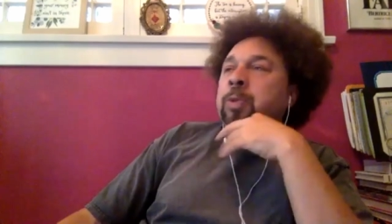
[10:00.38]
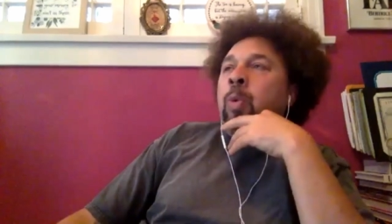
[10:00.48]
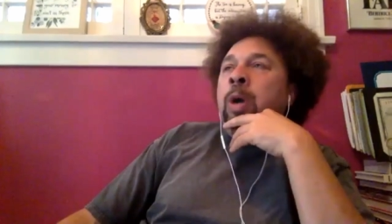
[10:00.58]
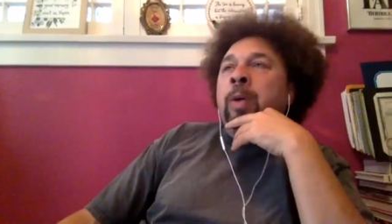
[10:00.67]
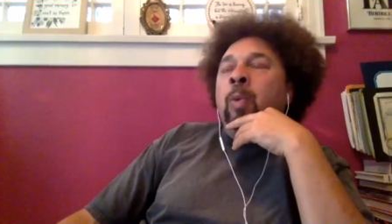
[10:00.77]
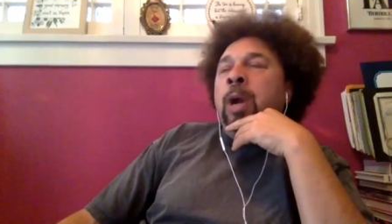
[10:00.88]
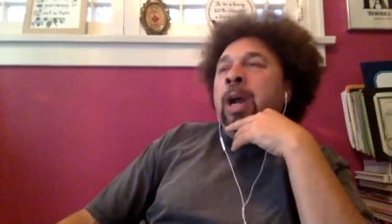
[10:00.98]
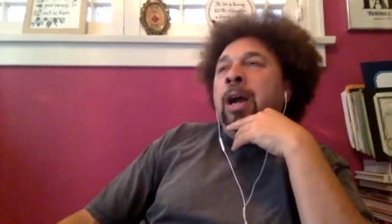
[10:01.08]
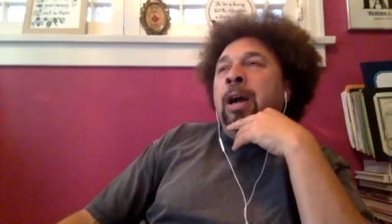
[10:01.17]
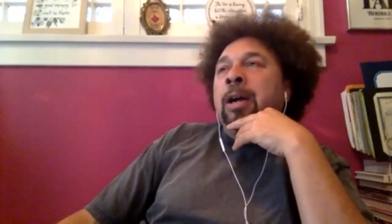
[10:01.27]
one
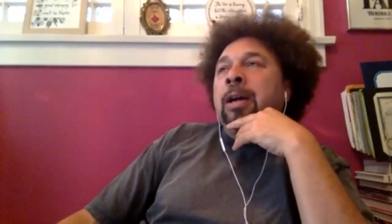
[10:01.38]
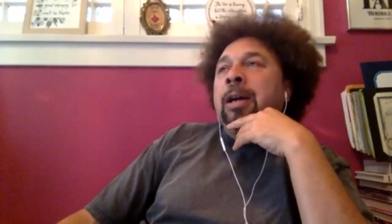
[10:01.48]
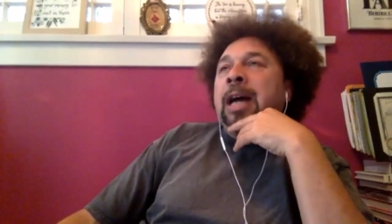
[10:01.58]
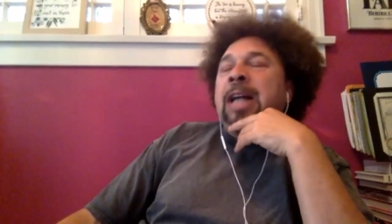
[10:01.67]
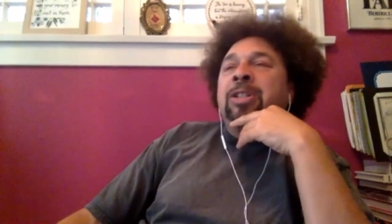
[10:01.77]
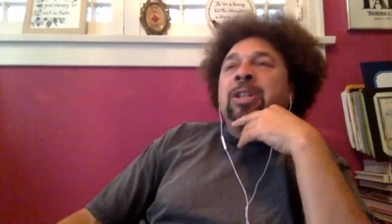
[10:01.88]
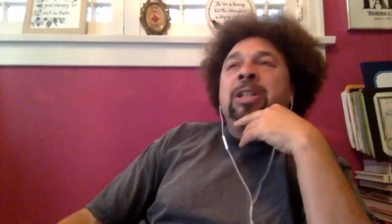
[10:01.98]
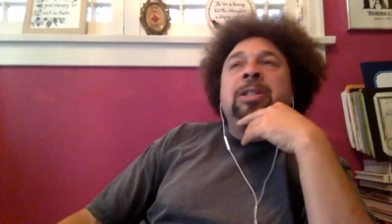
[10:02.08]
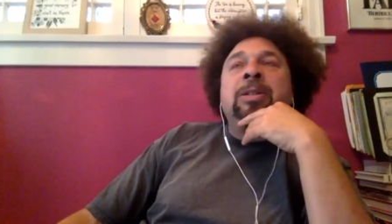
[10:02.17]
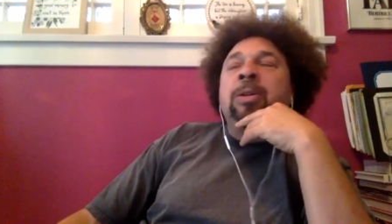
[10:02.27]
where I
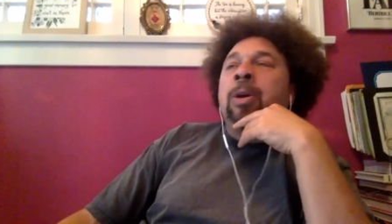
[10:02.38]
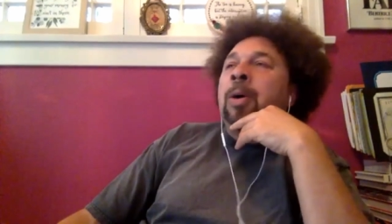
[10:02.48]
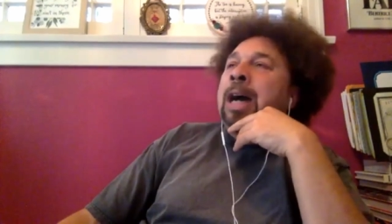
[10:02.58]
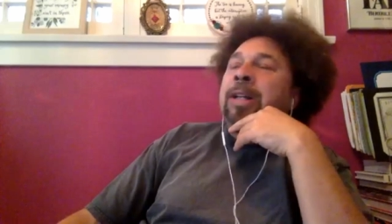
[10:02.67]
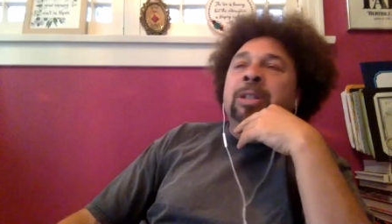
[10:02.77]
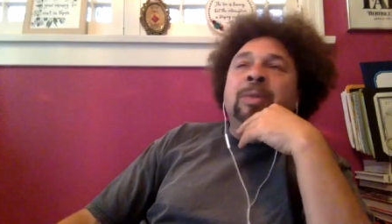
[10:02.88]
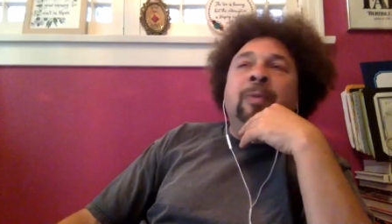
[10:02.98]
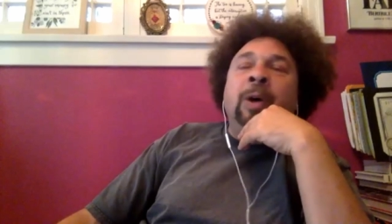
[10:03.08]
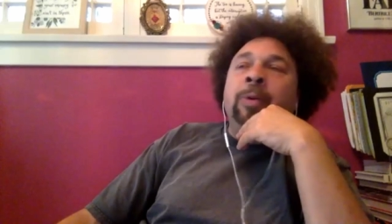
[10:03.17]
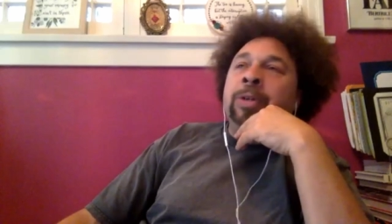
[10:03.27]
just
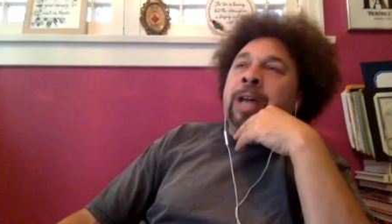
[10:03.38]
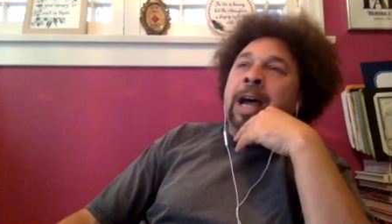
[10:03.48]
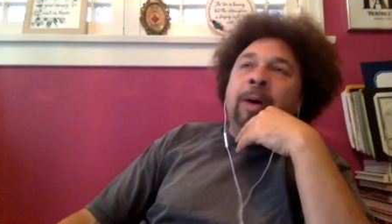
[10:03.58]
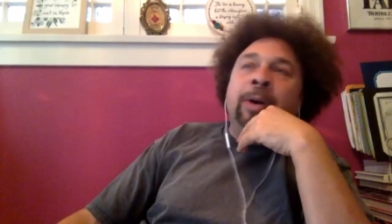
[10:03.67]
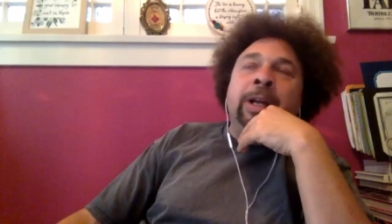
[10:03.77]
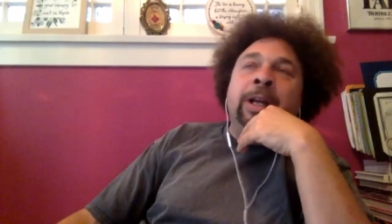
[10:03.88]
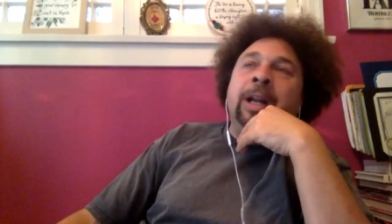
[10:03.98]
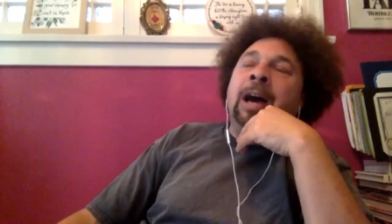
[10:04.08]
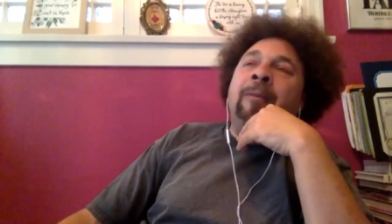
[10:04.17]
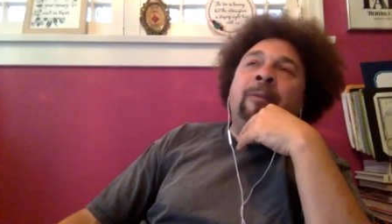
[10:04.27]
felt dialed in.
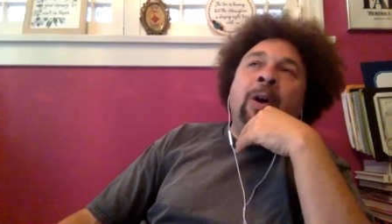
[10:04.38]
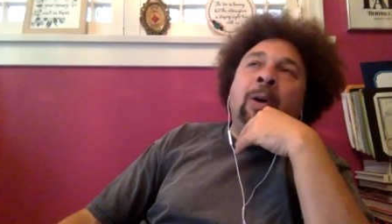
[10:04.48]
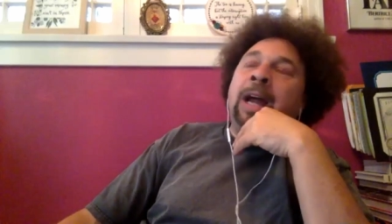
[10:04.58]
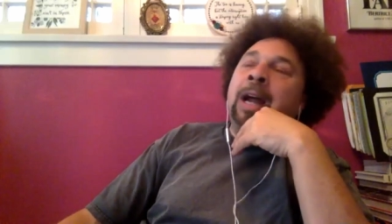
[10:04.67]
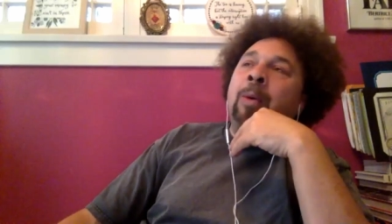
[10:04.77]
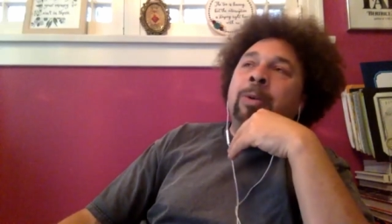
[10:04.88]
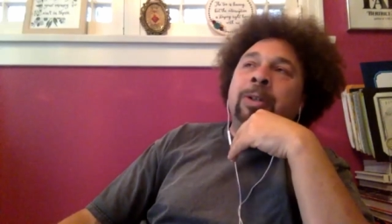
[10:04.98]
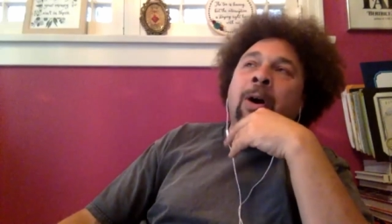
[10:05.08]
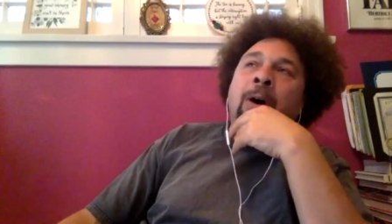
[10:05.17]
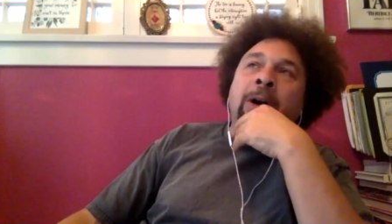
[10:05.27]
I felt like I was
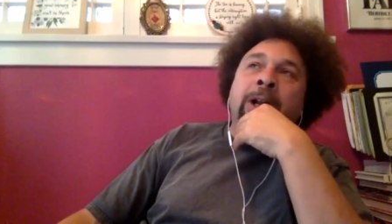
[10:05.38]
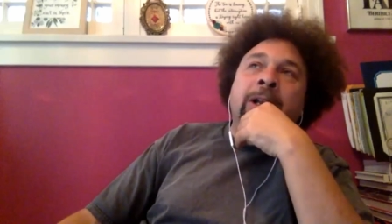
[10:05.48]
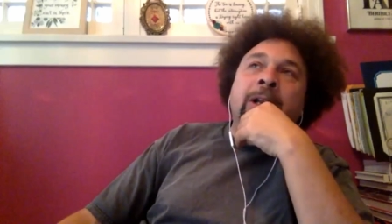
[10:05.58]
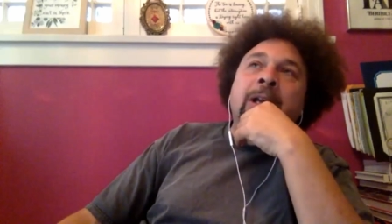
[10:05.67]
on it.